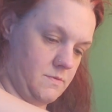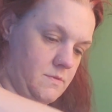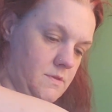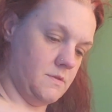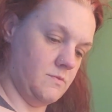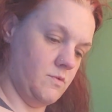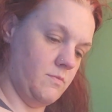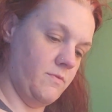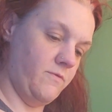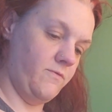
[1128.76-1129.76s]
This is where
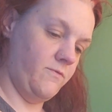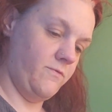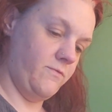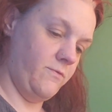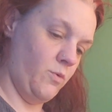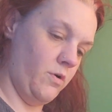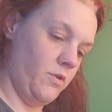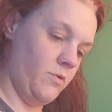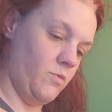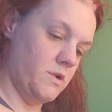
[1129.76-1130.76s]

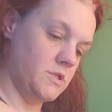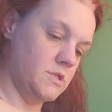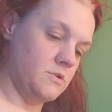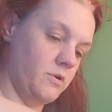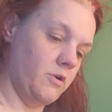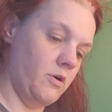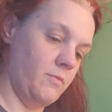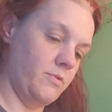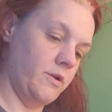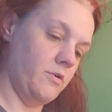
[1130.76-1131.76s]
before the one just started
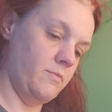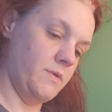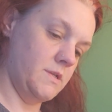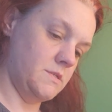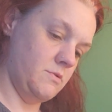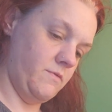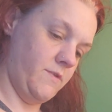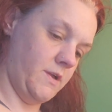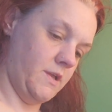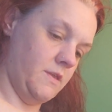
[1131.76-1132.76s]
crumbling on me. So
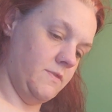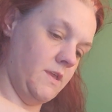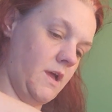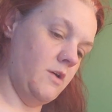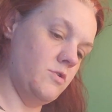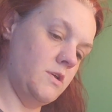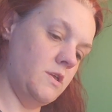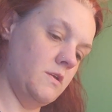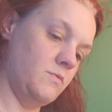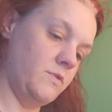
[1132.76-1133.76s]
if I can get the eye hook
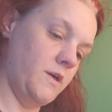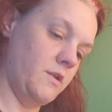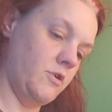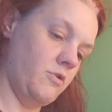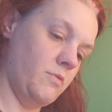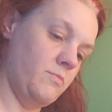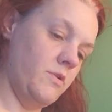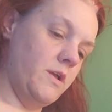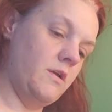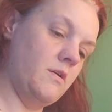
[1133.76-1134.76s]
in without it
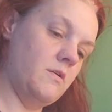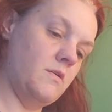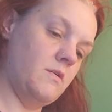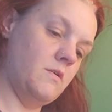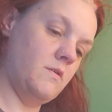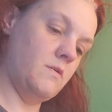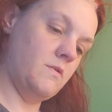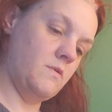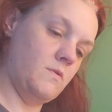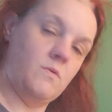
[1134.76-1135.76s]
crumbling,
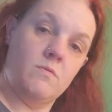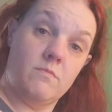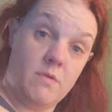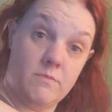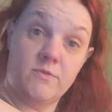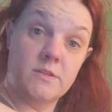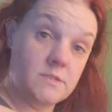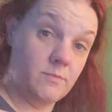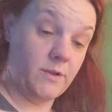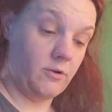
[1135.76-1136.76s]
I've done
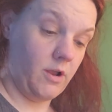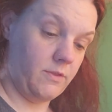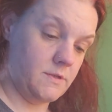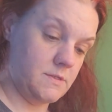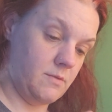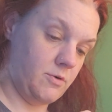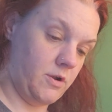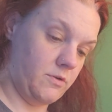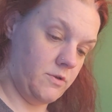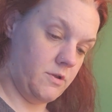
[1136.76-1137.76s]
something right this time
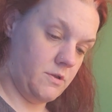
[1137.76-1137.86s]
around.